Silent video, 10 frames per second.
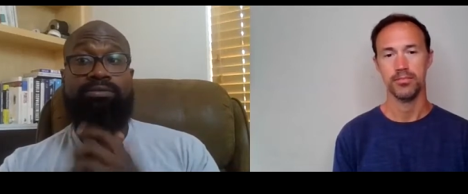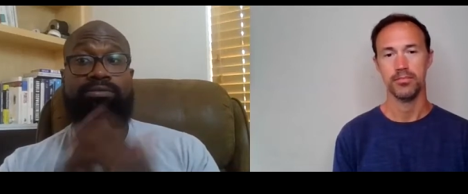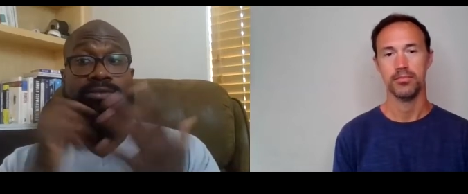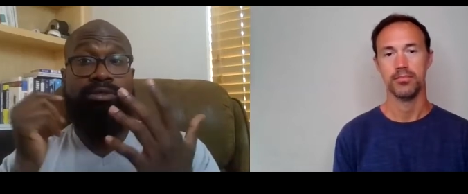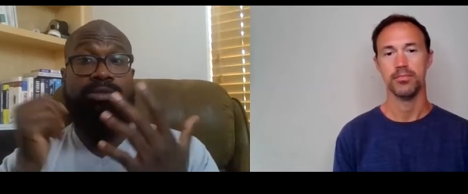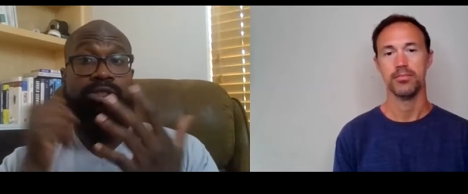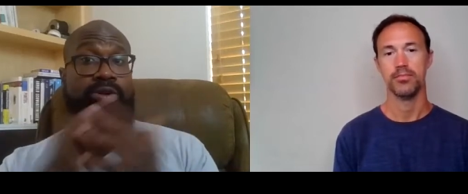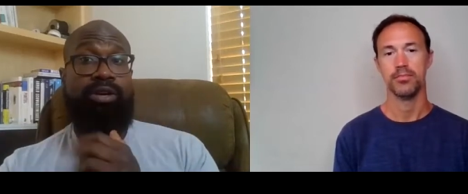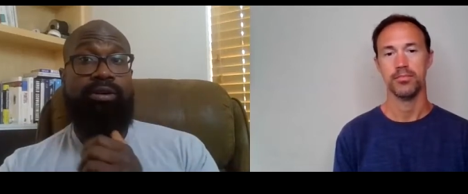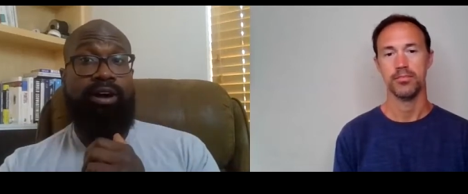Speaker 1: the
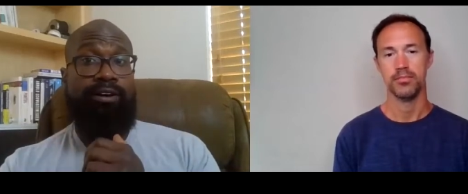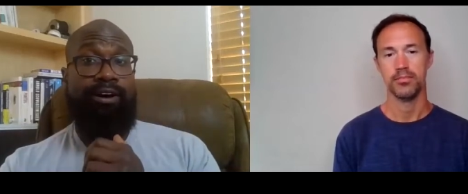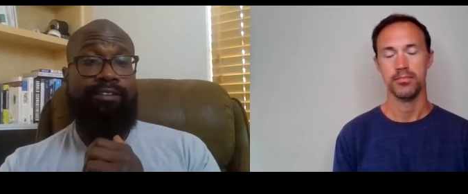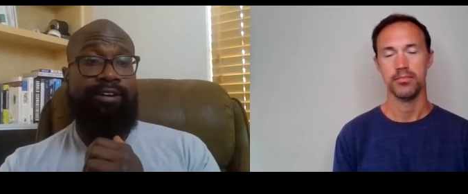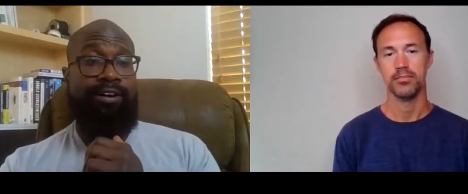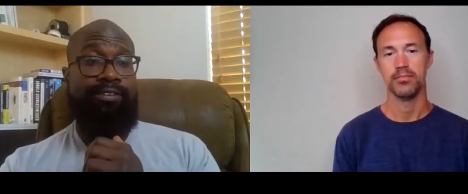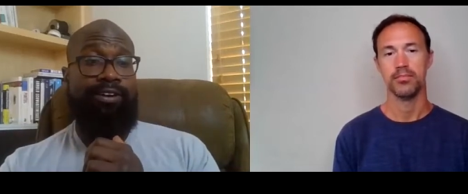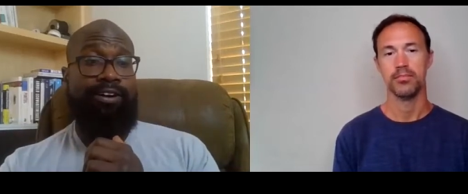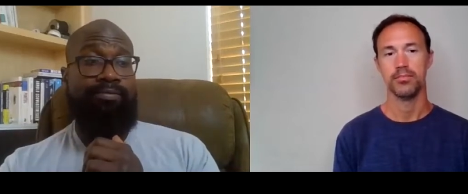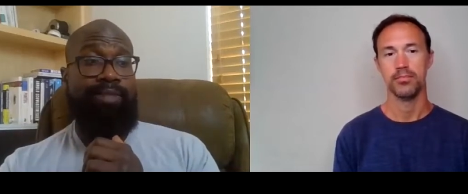majority of, of, of,
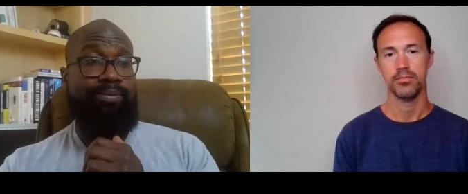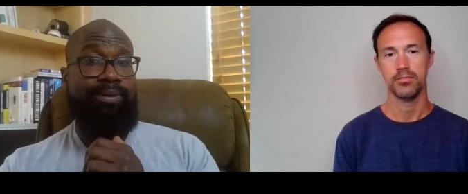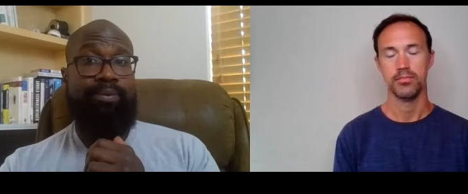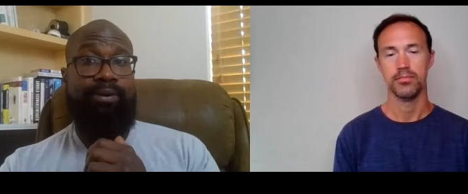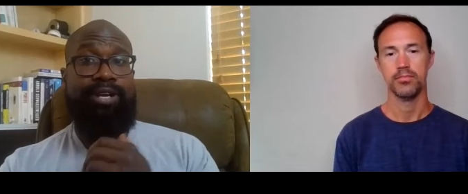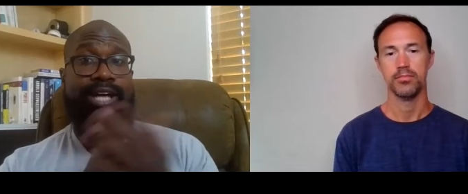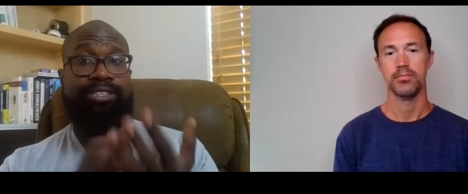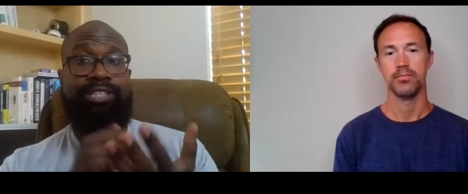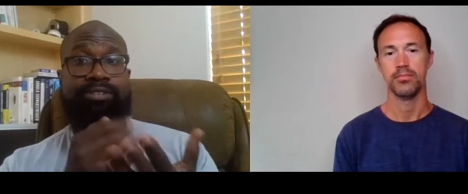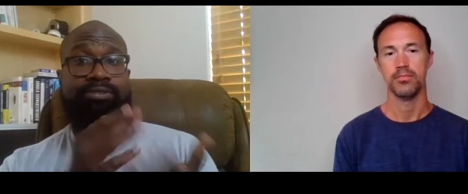of black people are not
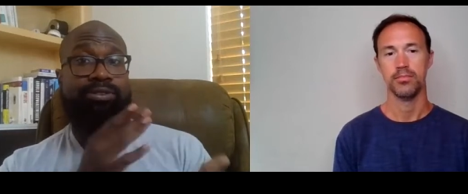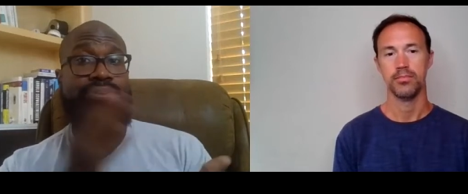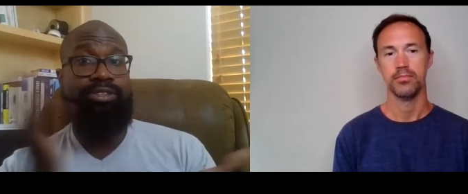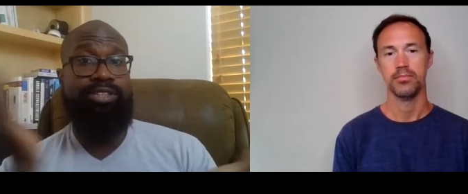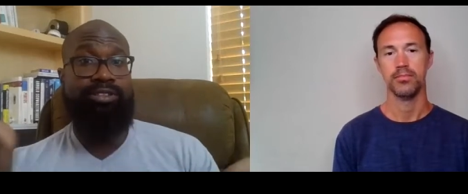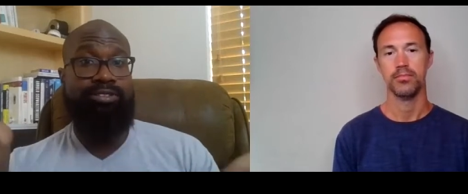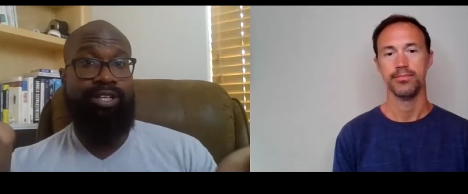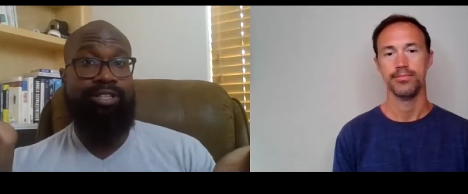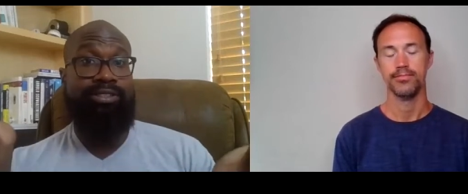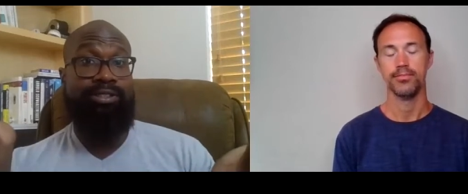standing on the corner selling
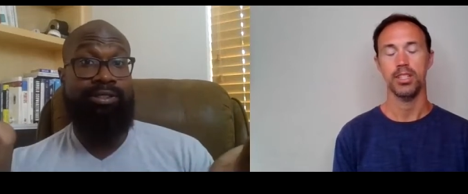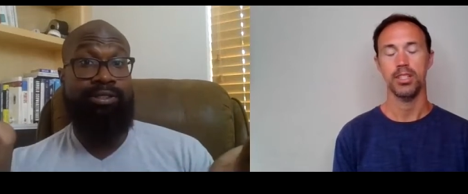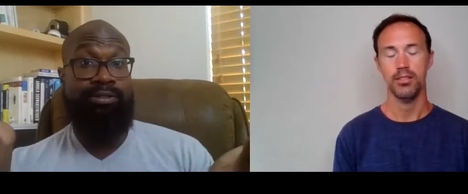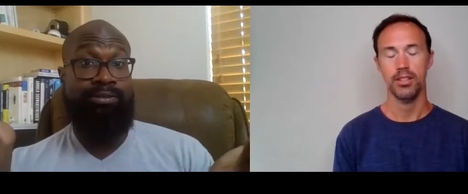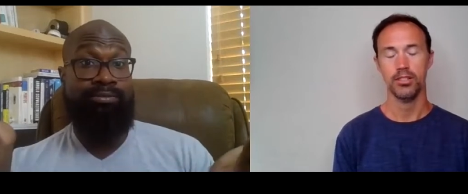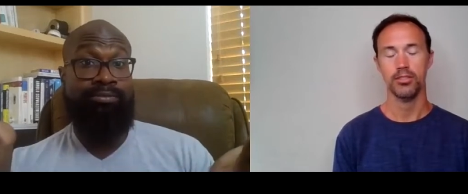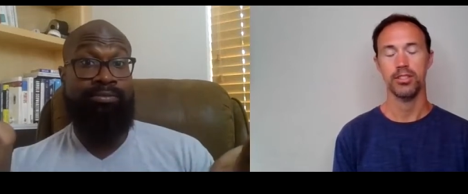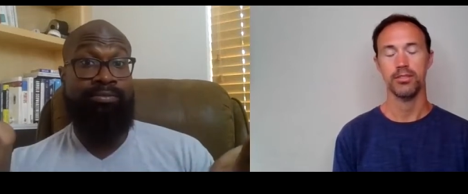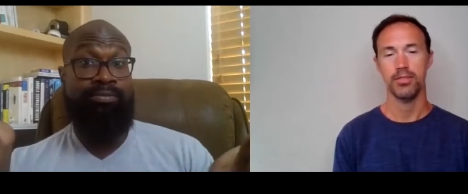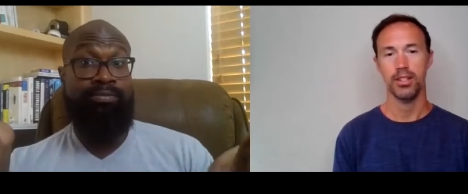drugs.
Speaker 2: Yeah, I
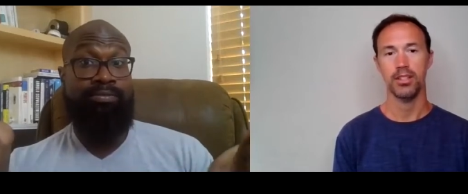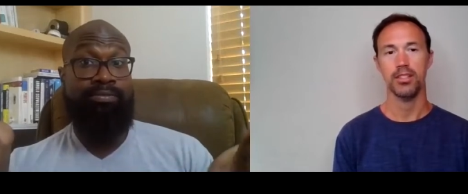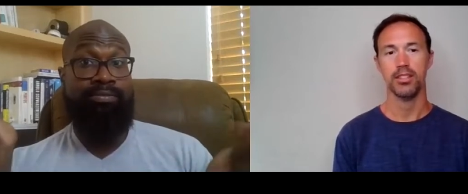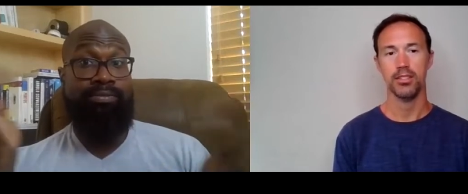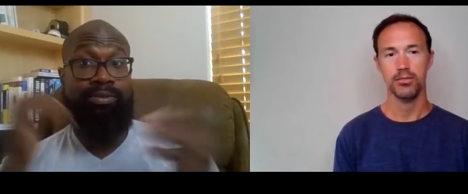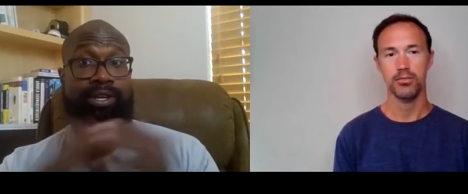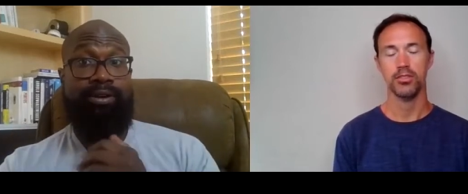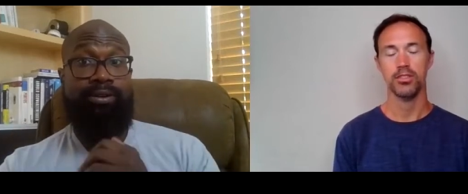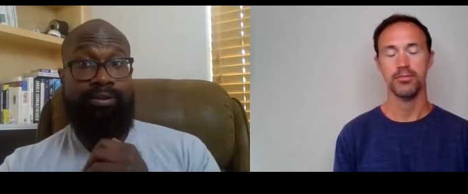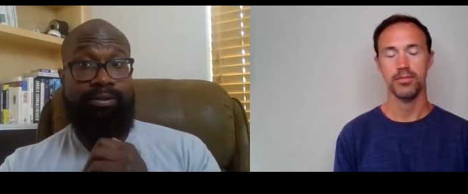agree. I think that's yeah.
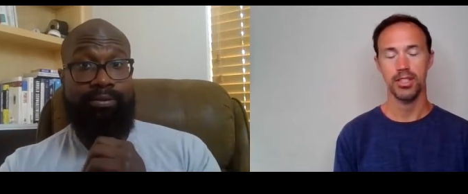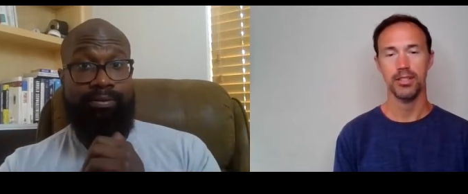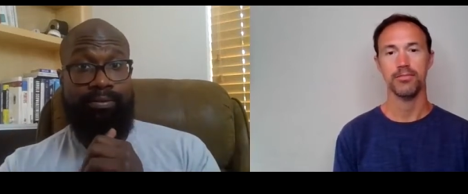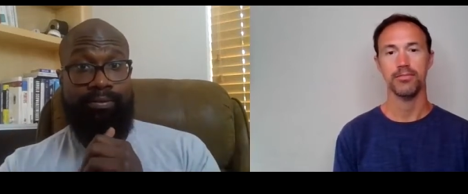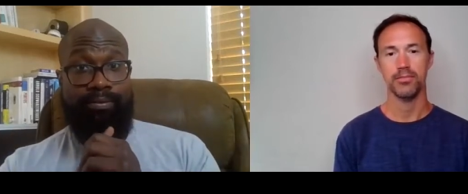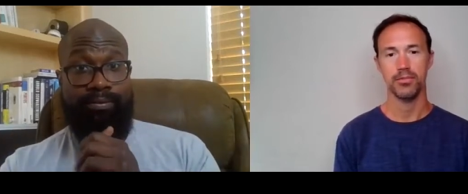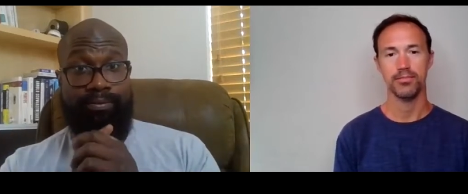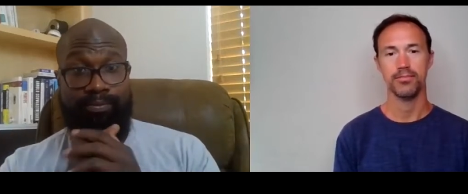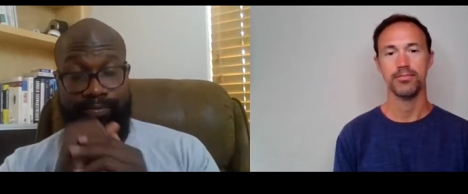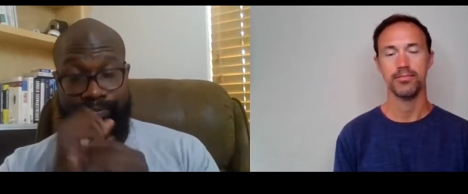really yeah.
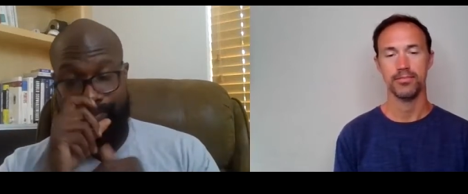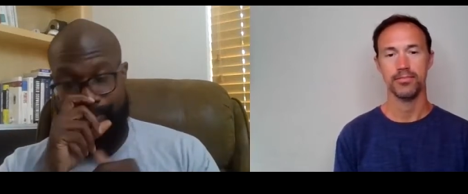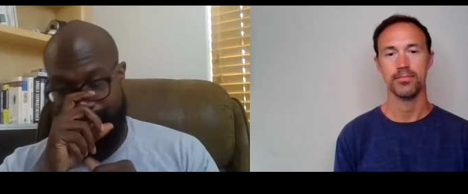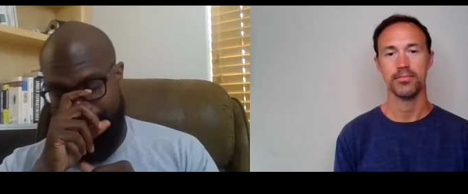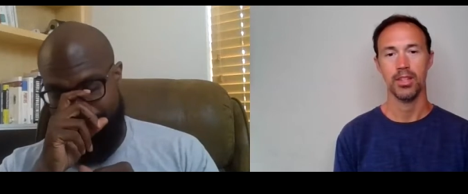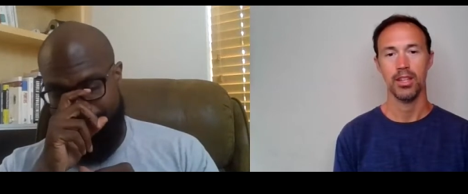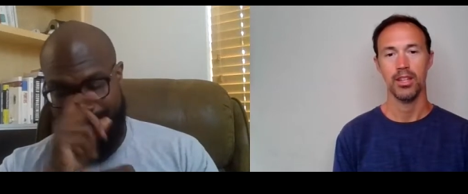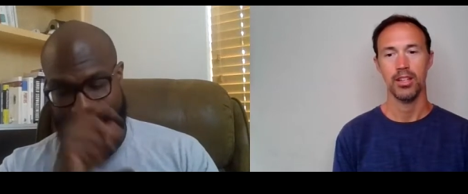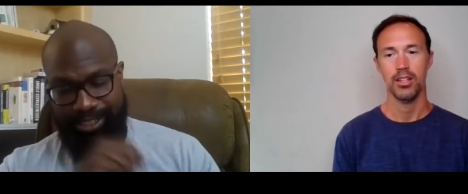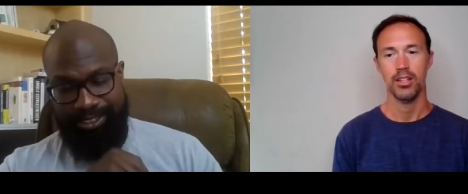
Speaker 1: So anyway,
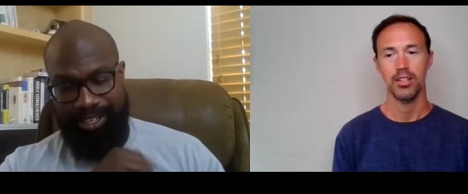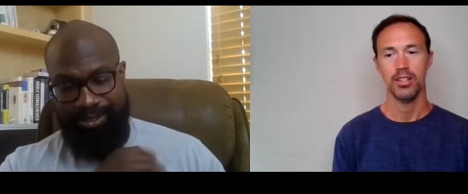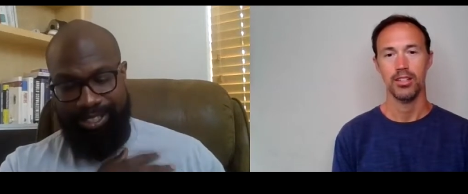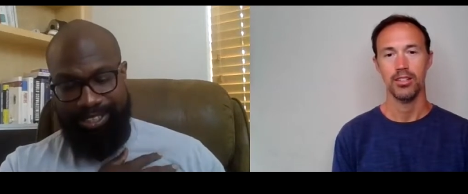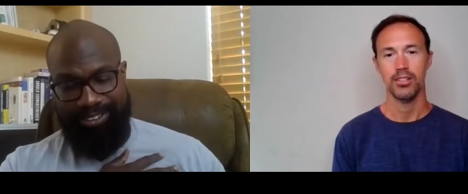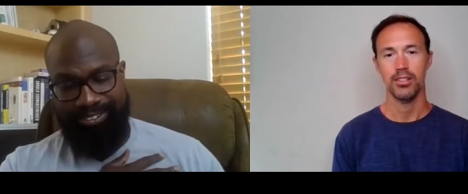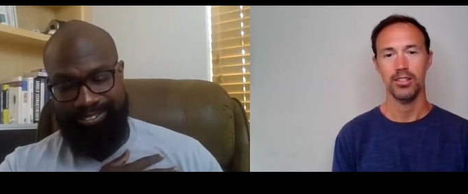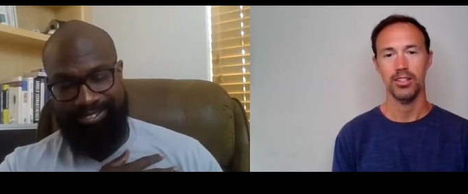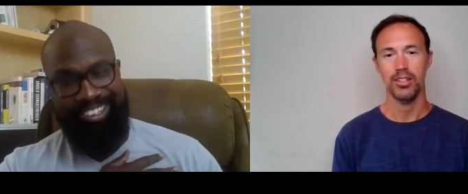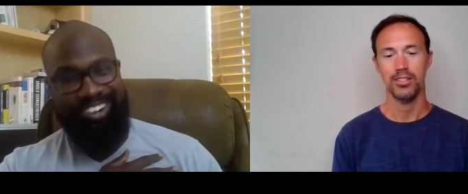that's I mean that's
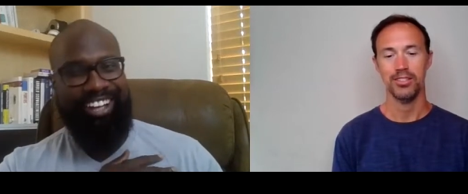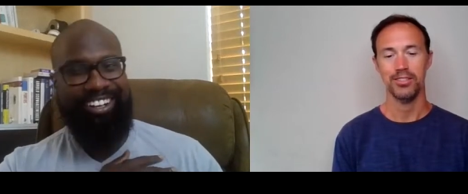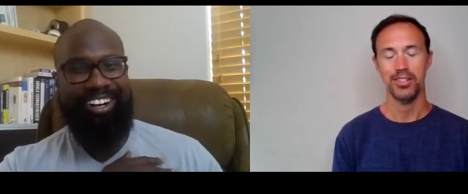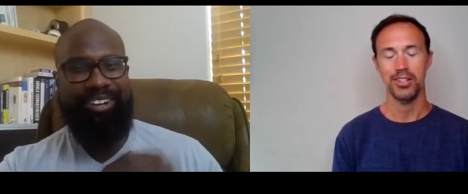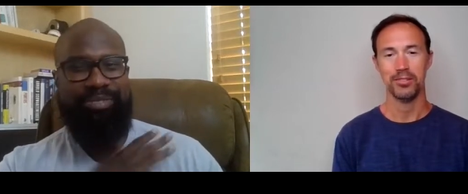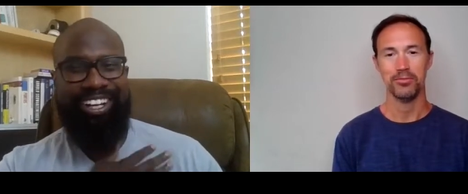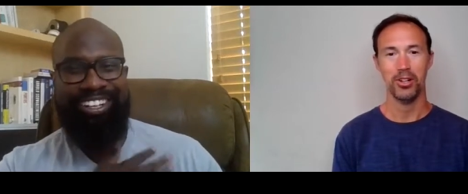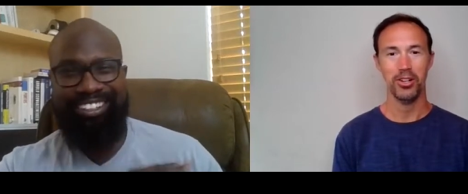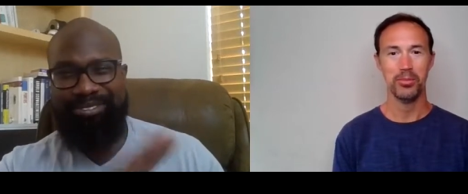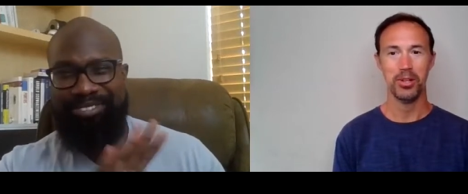okay. All right, all
Speaker 2: right, done.